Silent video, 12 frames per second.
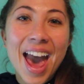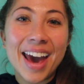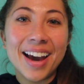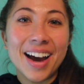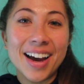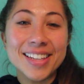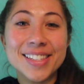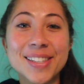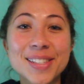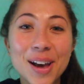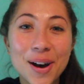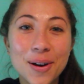Hey guys,
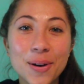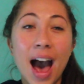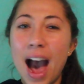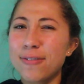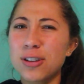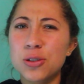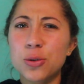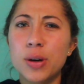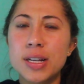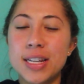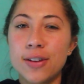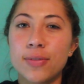so after school
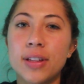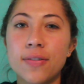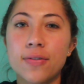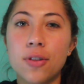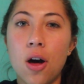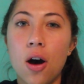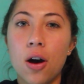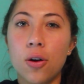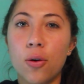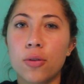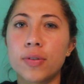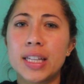I didn't really
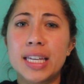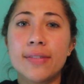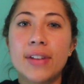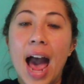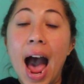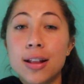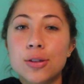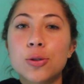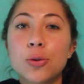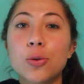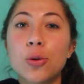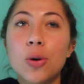vlog or really even at
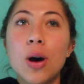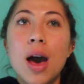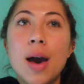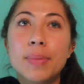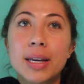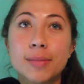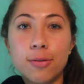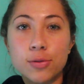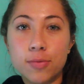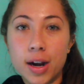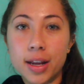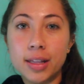school because I was
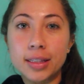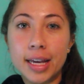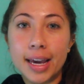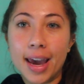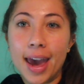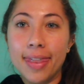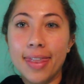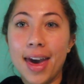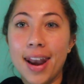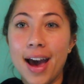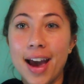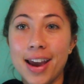running late, and
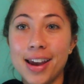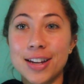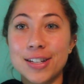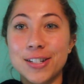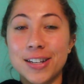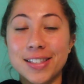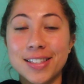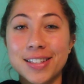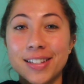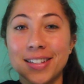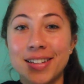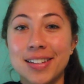then I just